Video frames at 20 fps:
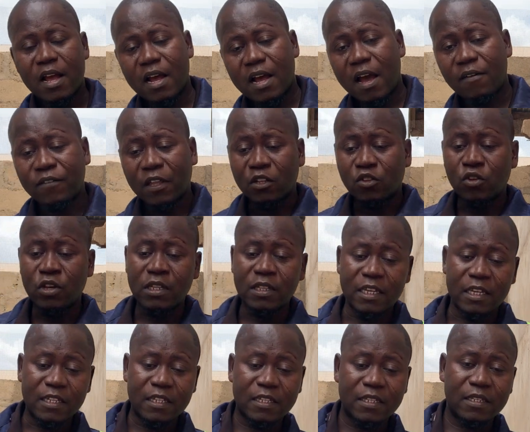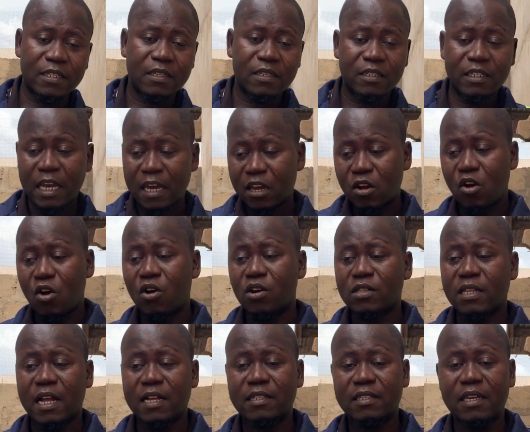After doing this, checking all
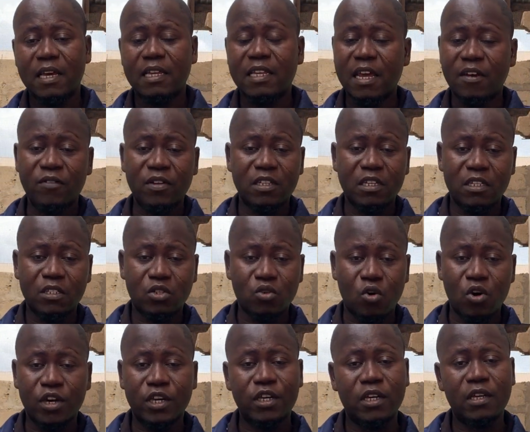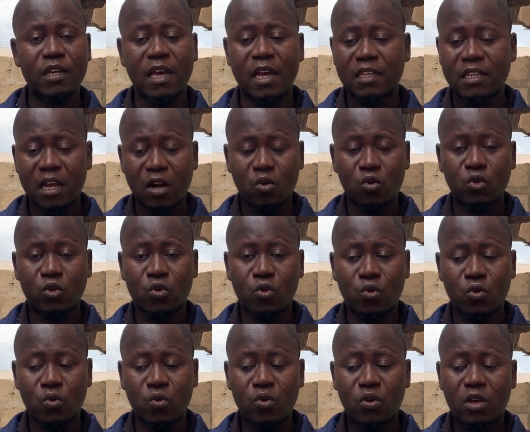that and everything's okay and they are good to
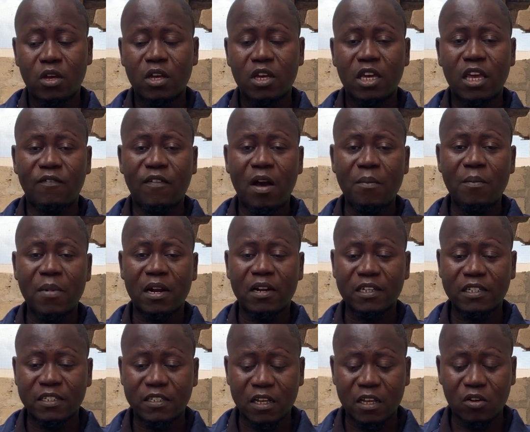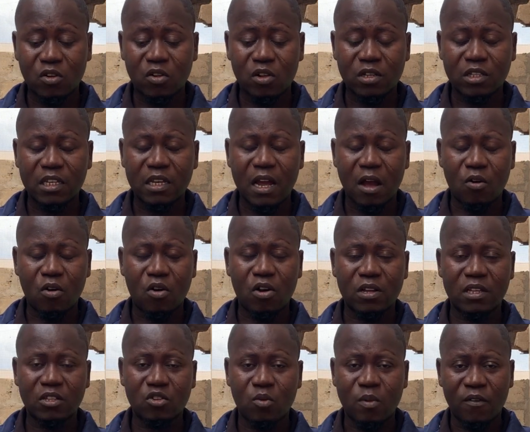go, if I have my aquaculture
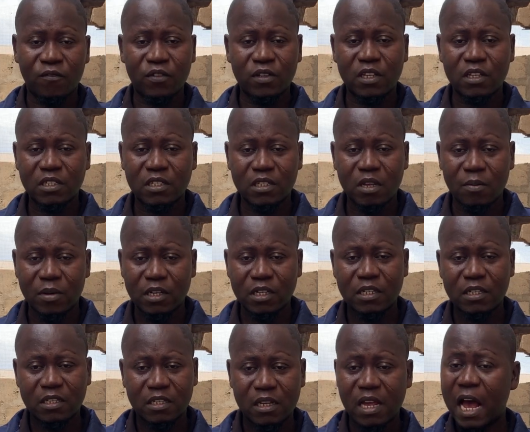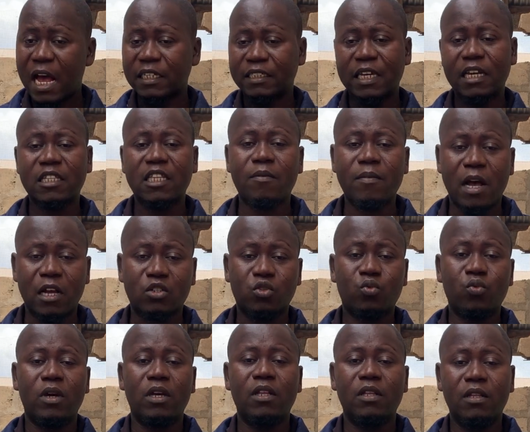system, my filtration system, system, I check them as
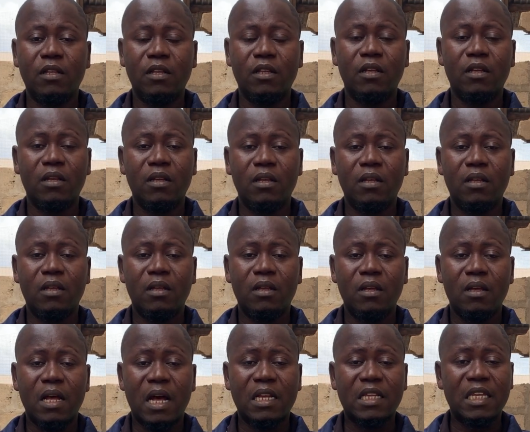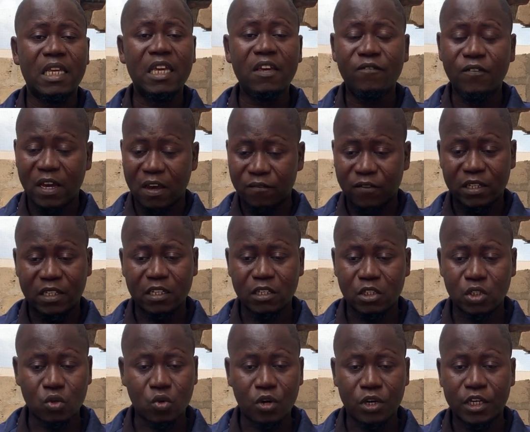well. And if
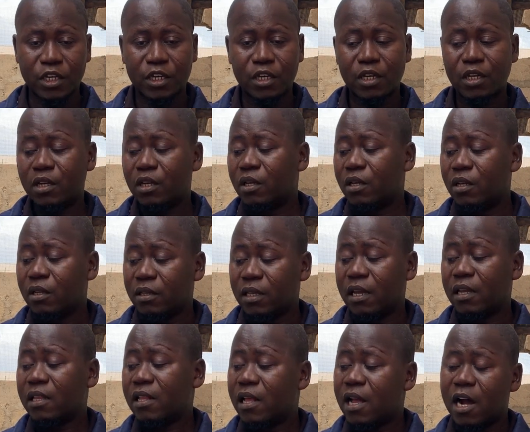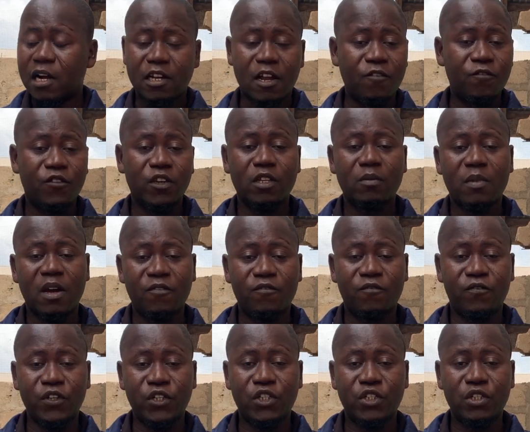everything's okay, then I now feed my
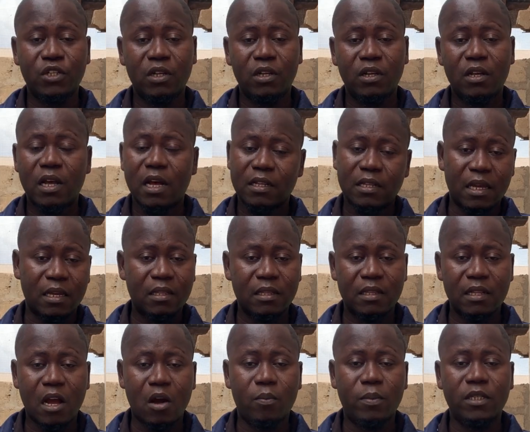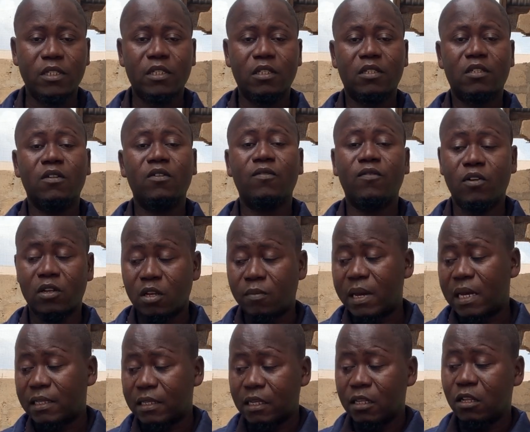fish and then that'll be it for
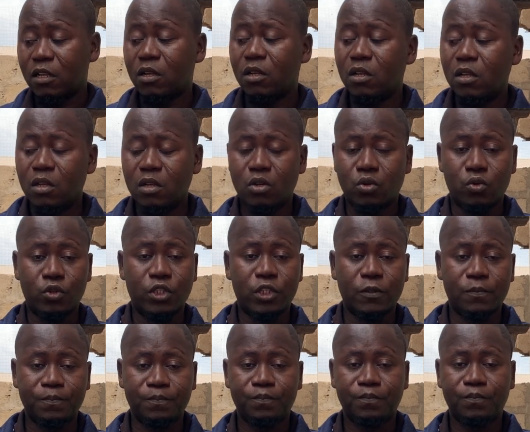my daily routine.